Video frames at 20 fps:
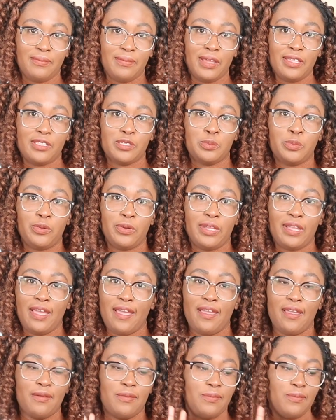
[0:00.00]
by this point.
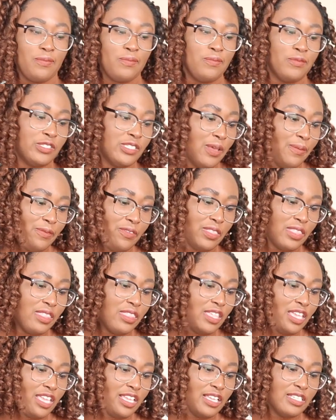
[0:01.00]
Some of the
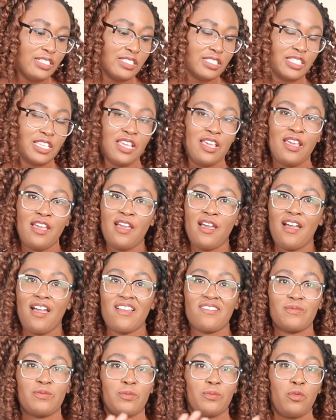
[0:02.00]
things
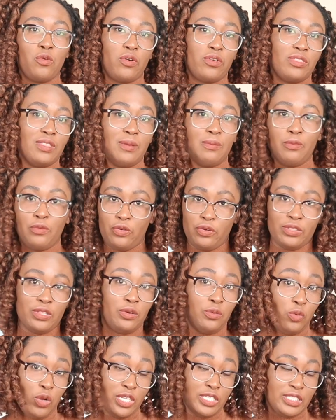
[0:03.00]
I've worn them more
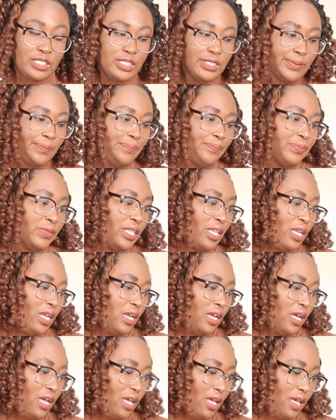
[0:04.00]
than once.
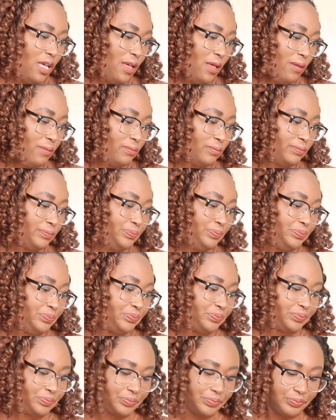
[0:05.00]
And
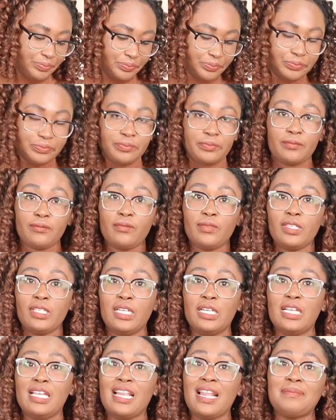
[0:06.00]

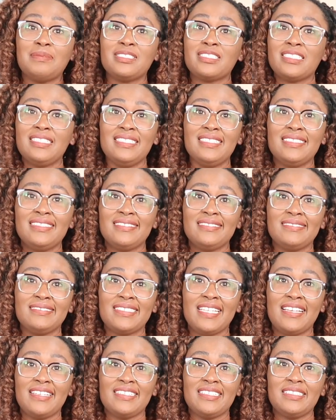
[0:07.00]
I'm just gonna
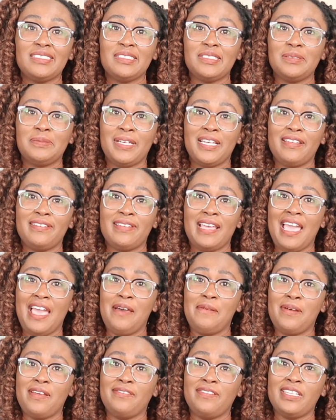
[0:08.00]
tell you about
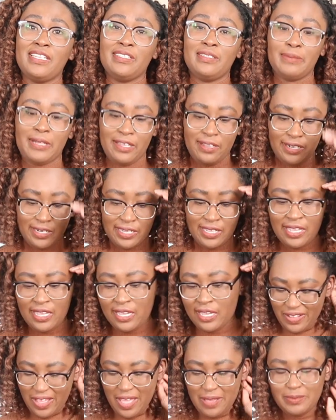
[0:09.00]
how I feel about it.
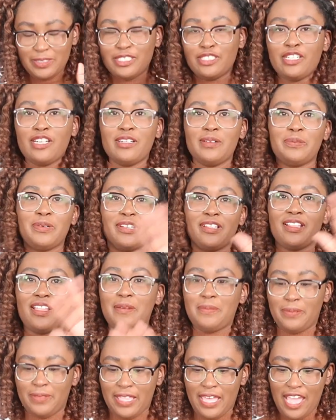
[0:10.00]
I'm just trying to pull
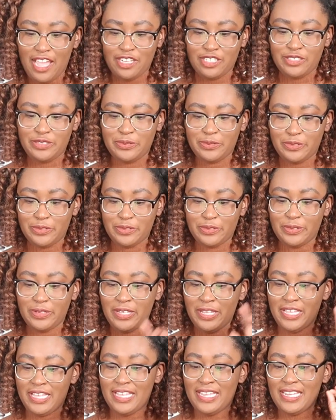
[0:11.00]
up the actual
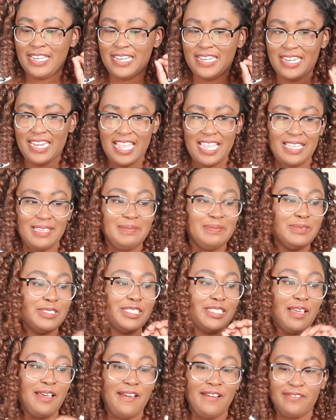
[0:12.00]

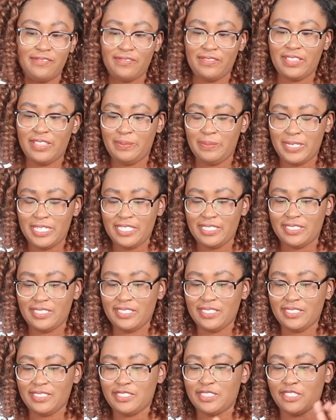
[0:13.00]
names of the
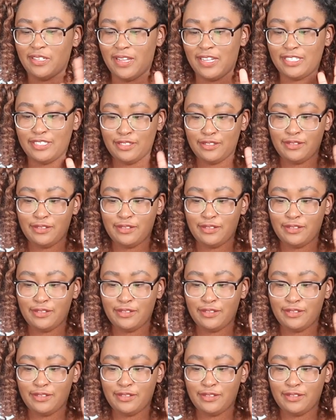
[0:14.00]
pieces so